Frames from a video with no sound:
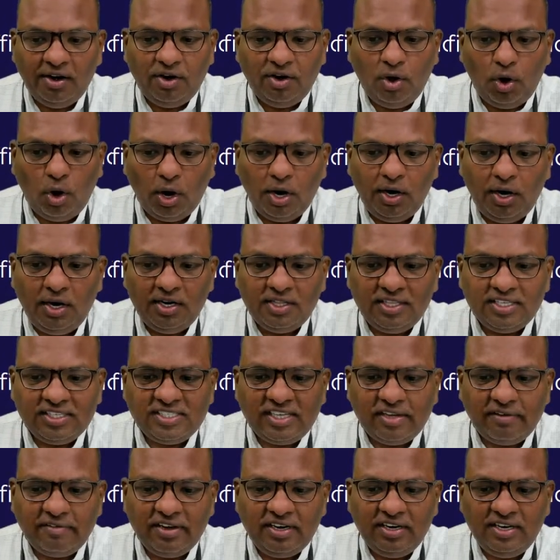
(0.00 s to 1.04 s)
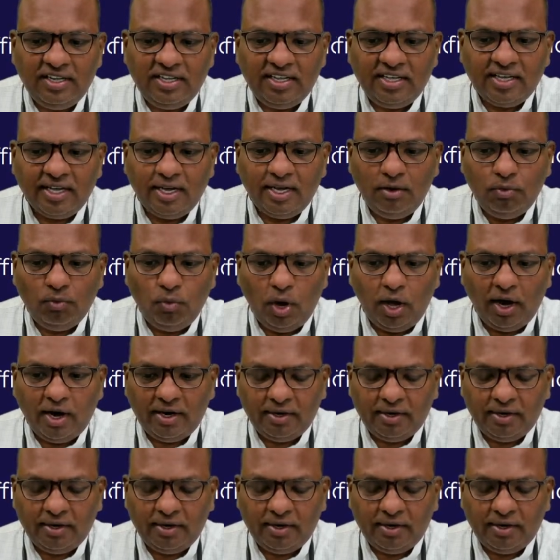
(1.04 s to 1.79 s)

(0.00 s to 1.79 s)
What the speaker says: called the 7-Year War.